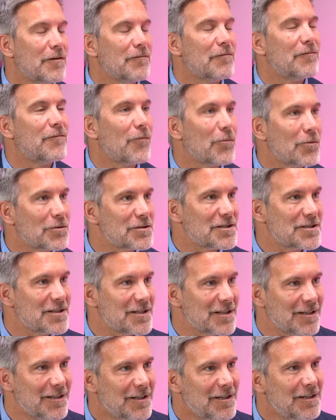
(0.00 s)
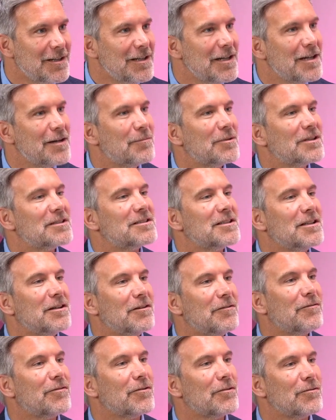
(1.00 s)
Forsta and
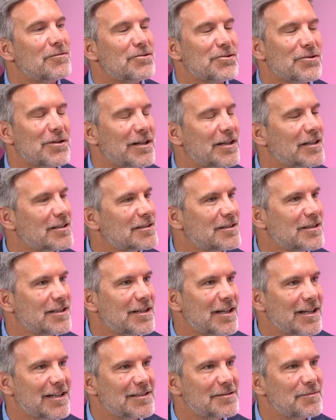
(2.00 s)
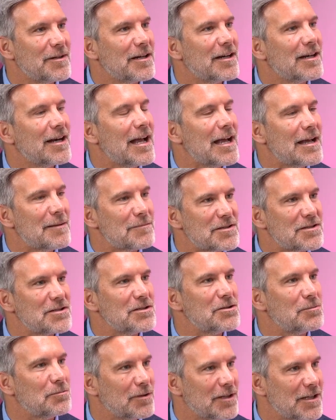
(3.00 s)
myself for joining us today. It's been an
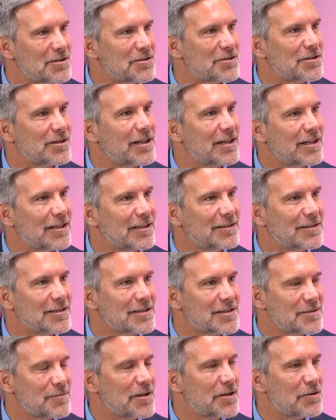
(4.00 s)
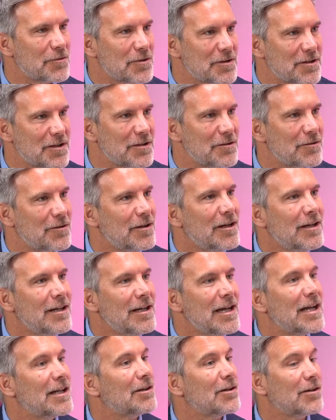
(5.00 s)
absolute pleasure getting to speak with you
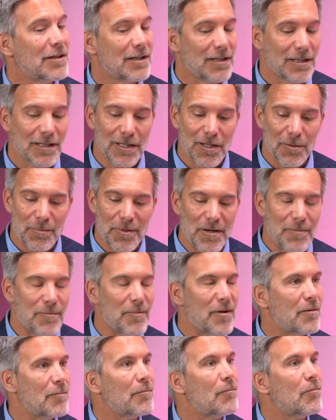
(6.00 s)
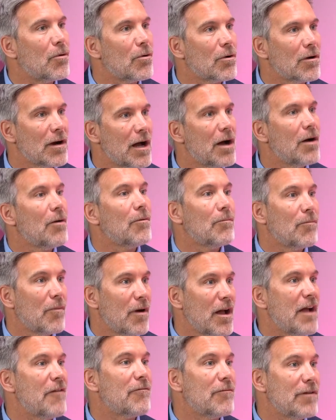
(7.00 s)
and learning a little bit about more how
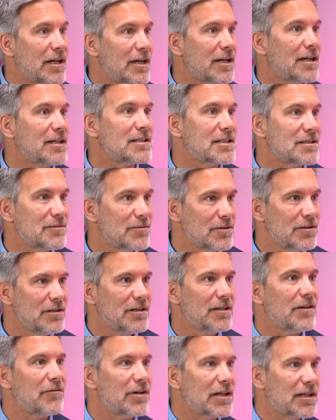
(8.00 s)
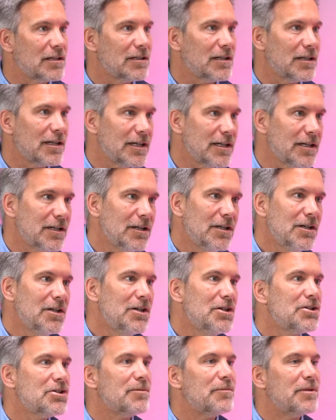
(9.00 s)
every customer and every client
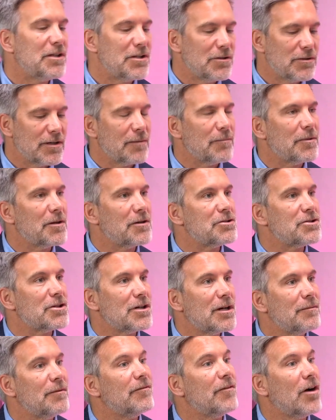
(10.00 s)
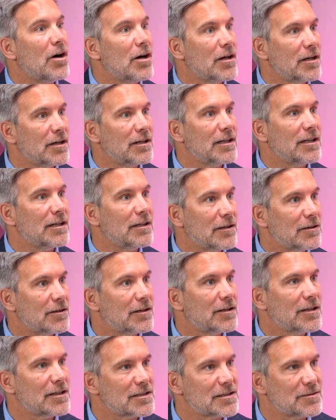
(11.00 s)
should be doing a better job of auditing their
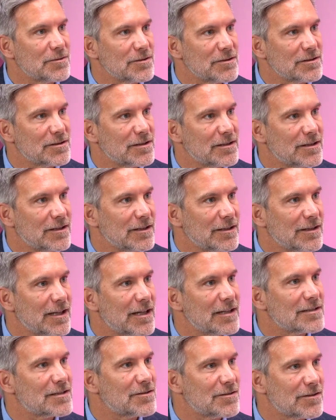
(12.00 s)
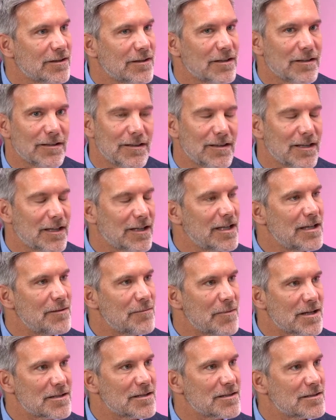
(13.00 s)
customers. And I think that's sort of the key
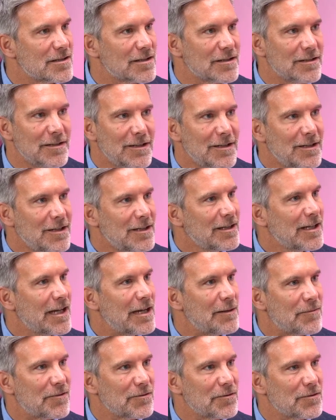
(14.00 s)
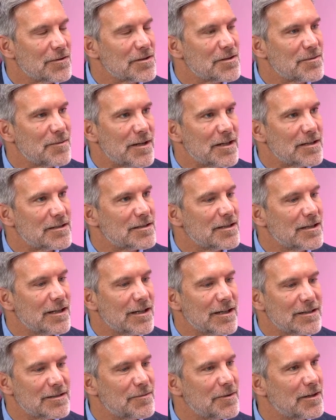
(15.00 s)
message that came through in spades
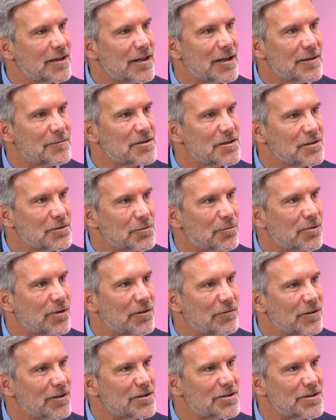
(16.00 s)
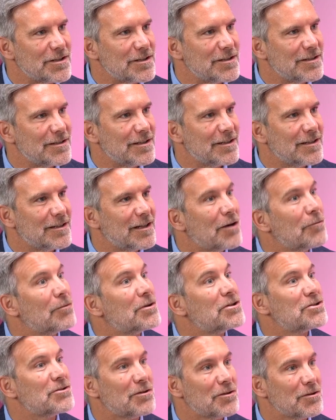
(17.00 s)
today. It's been an absolute privilege, and I
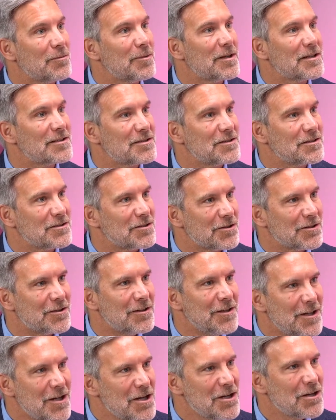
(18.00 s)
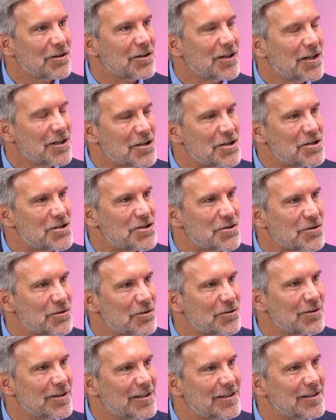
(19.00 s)
wish you all the best on your London
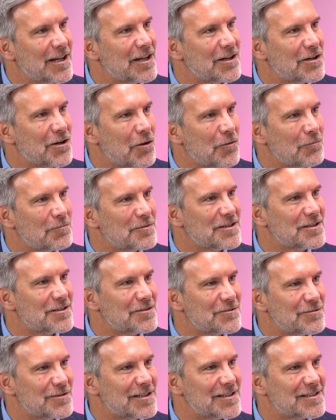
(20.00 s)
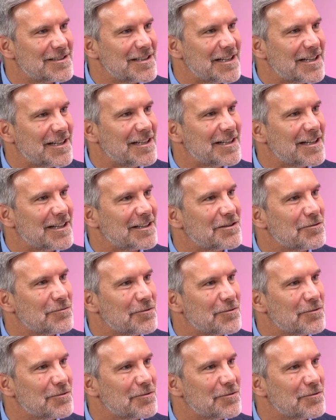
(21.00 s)
tour and hope to stay connected with you.